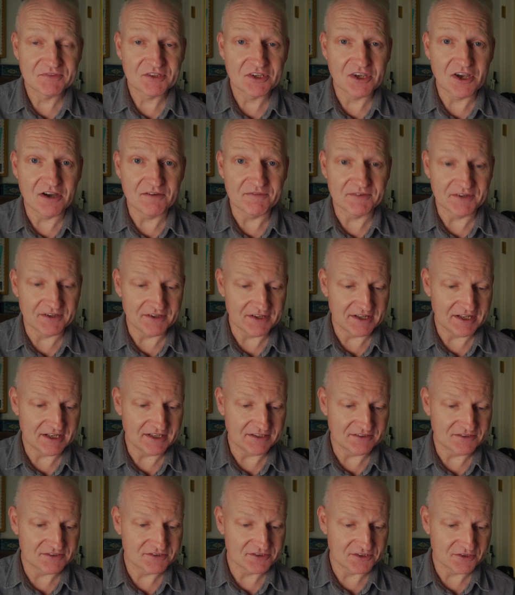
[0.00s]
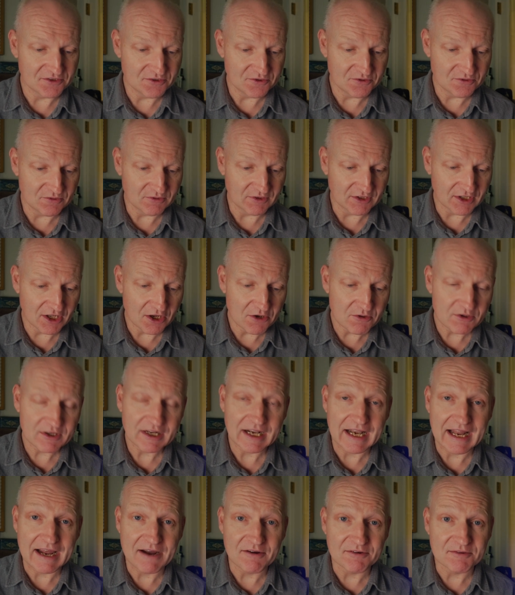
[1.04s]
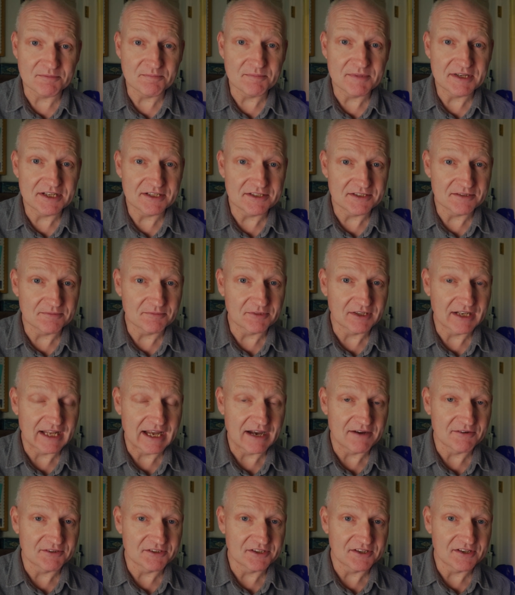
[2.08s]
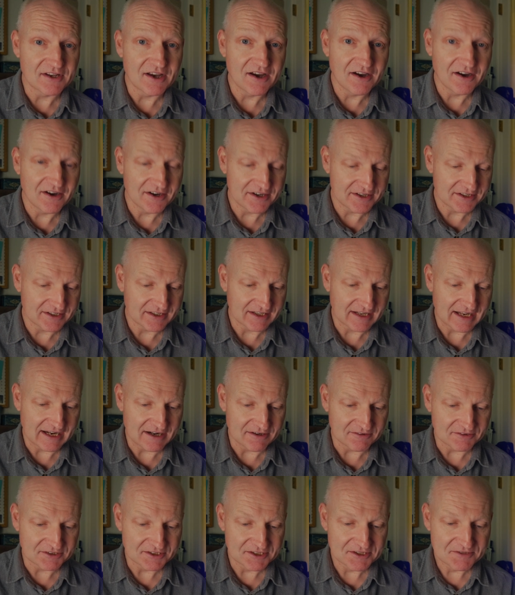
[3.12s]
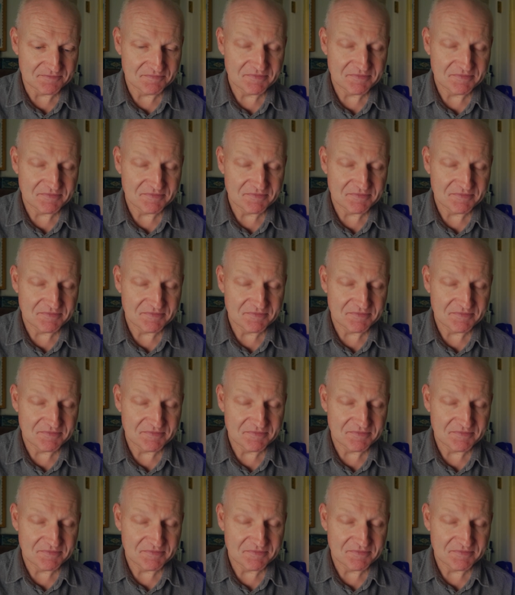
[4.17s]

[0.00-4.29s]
cover into low cloud, medium cloud, and high cloud.